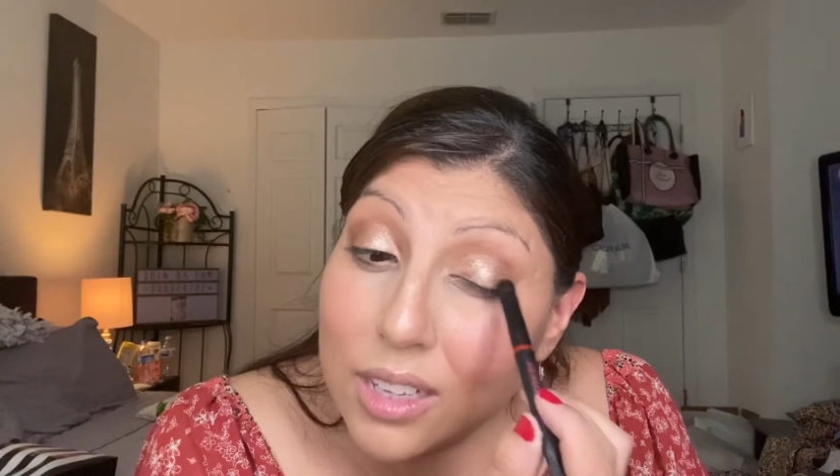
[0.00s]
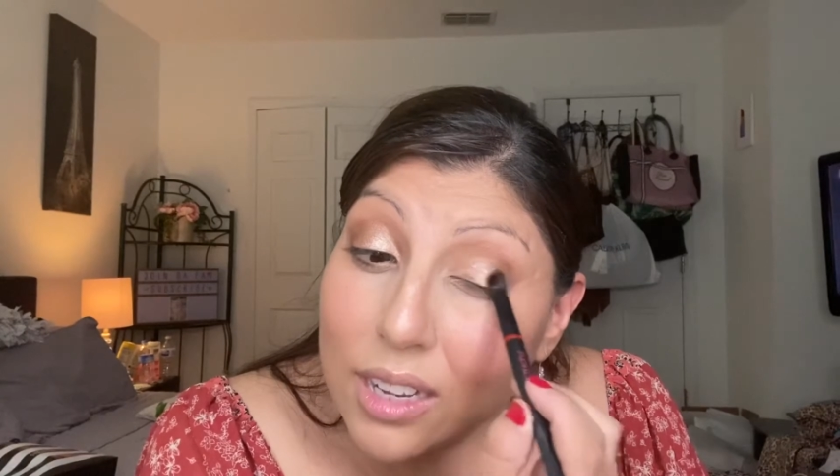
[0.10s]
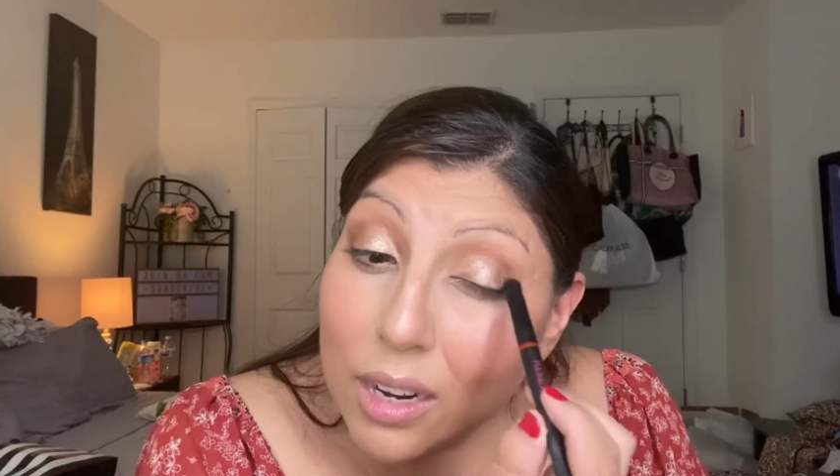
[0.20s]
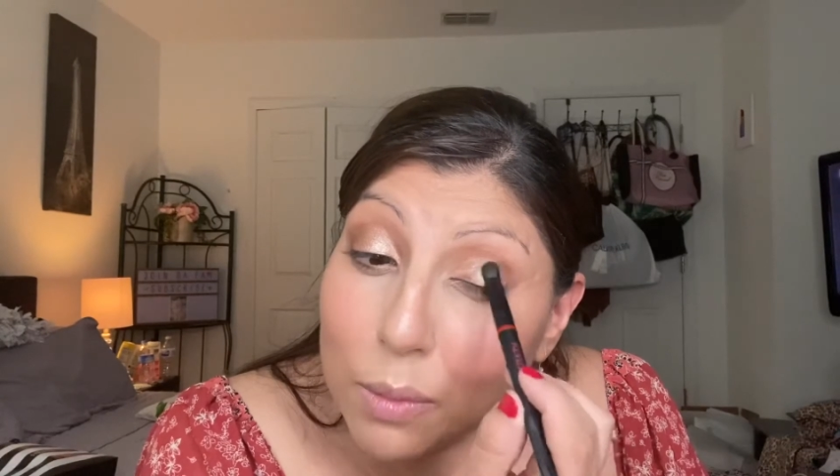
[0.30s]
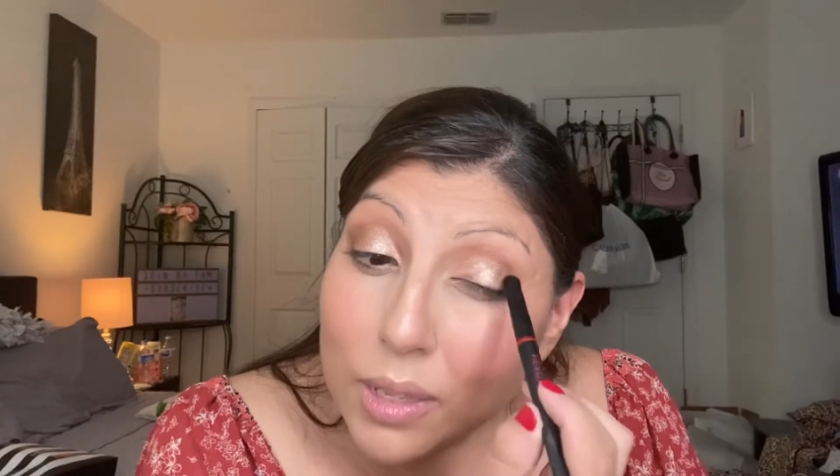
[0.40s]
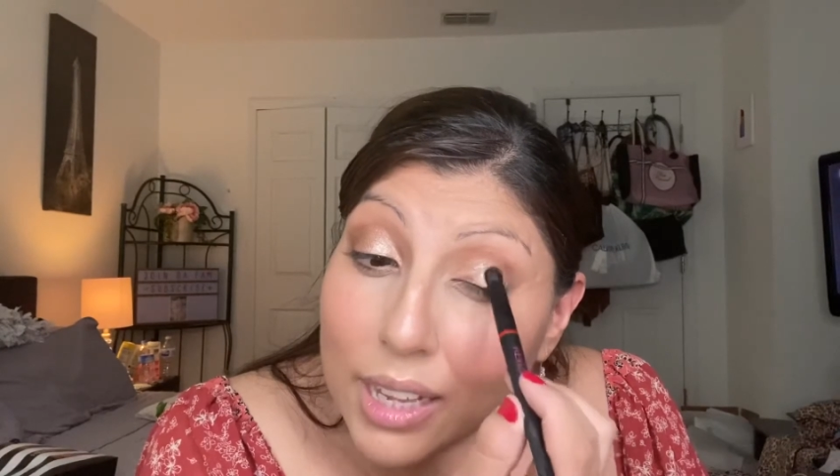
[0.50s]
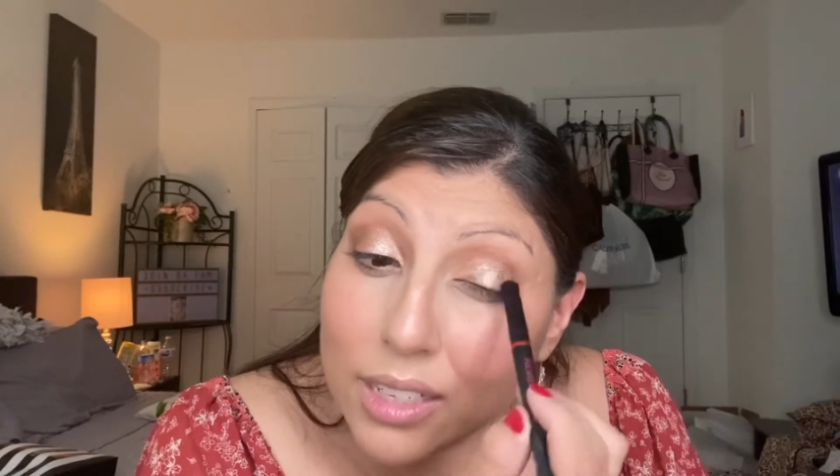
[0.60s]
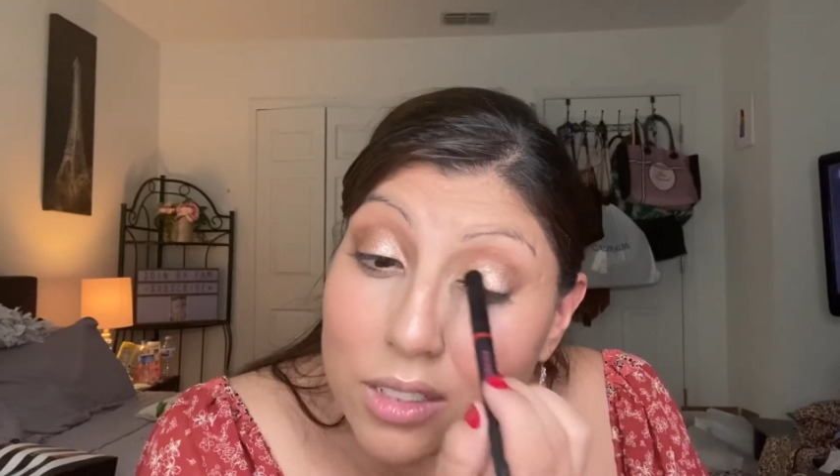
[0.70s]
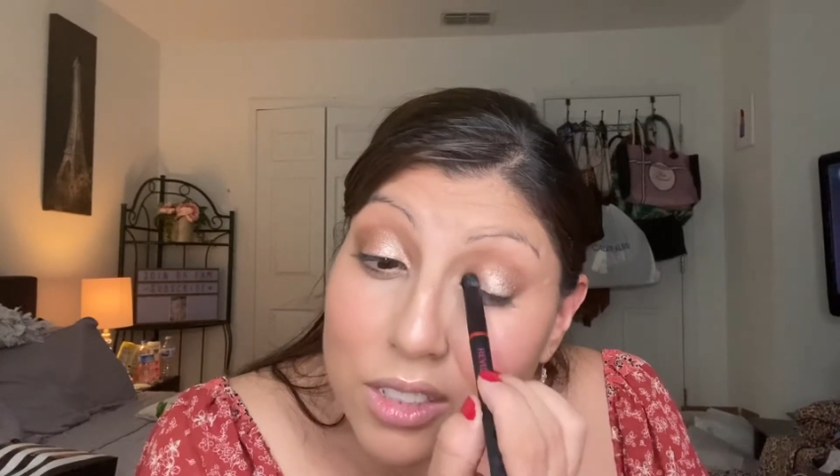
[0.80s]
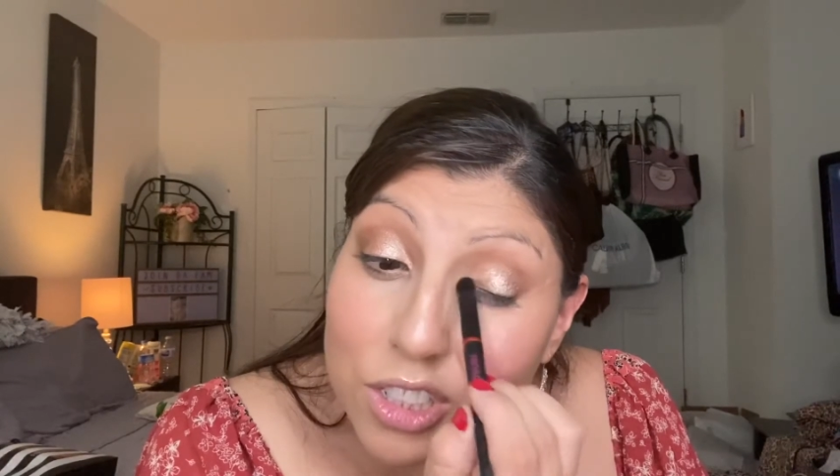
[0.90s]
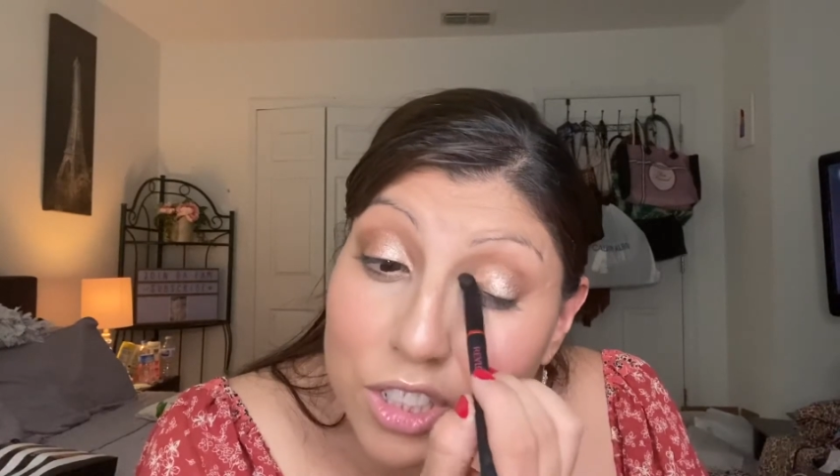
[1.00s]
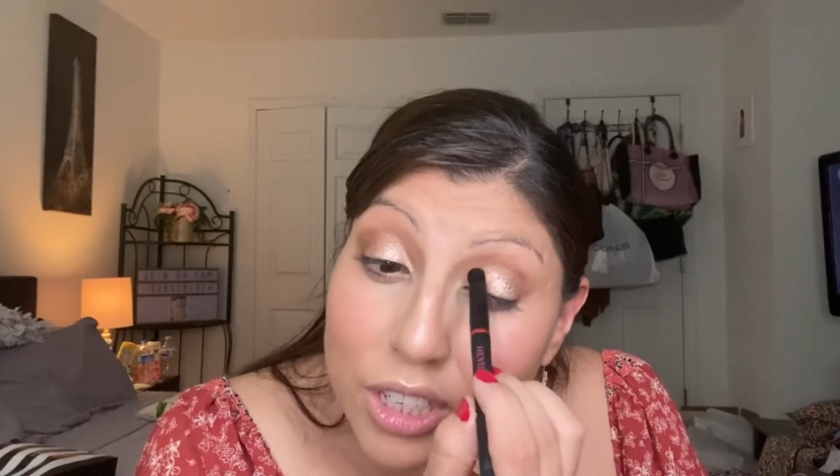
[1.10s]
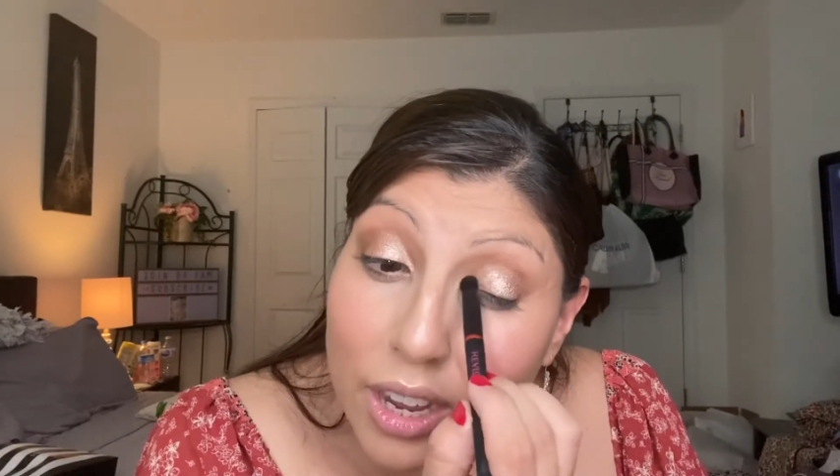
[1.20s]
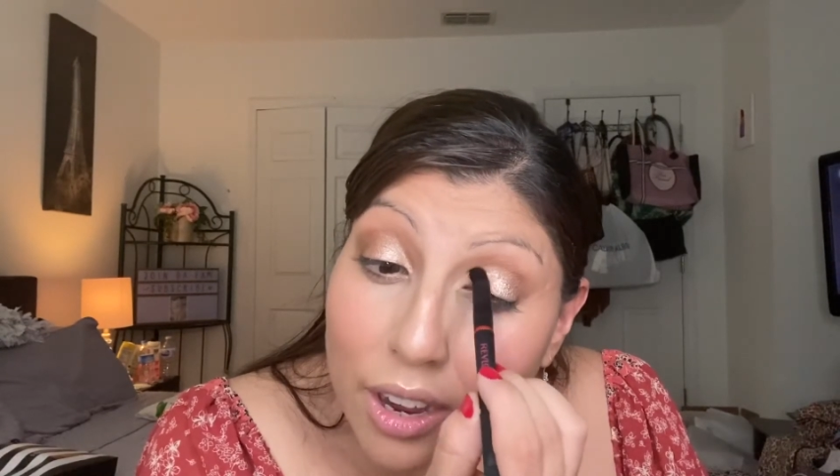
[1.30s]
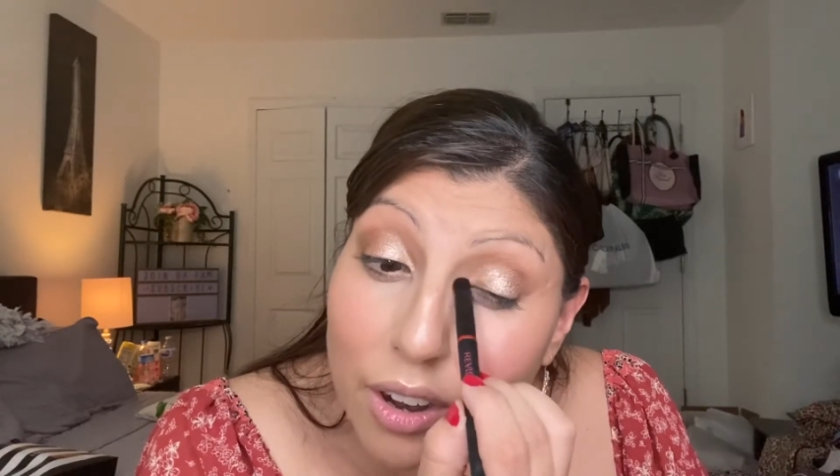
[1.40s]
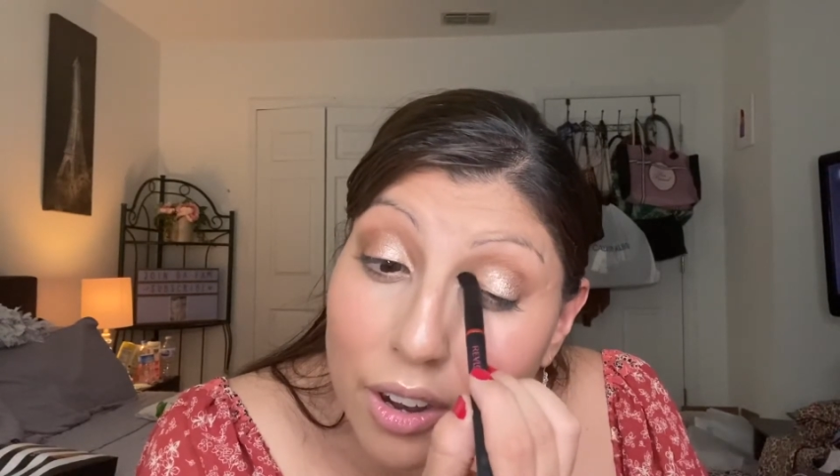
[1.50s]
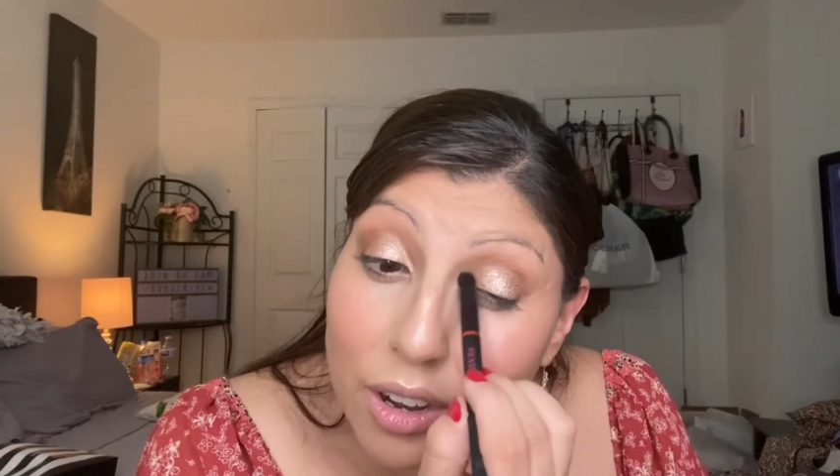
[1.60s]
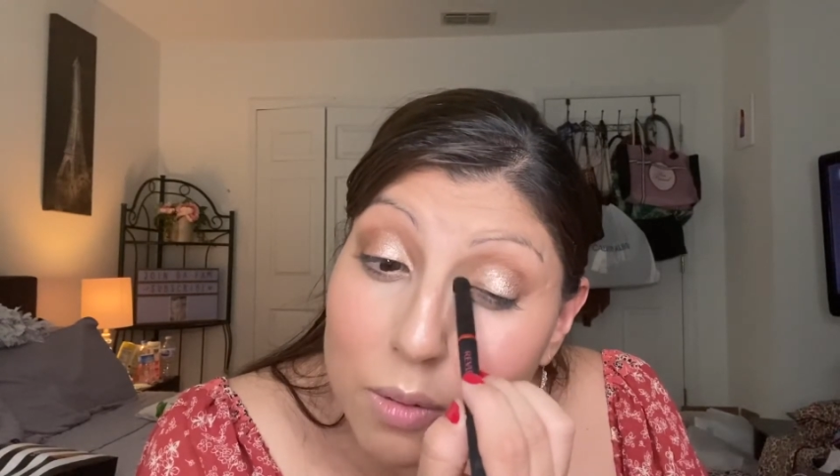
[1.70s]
that I would like to share.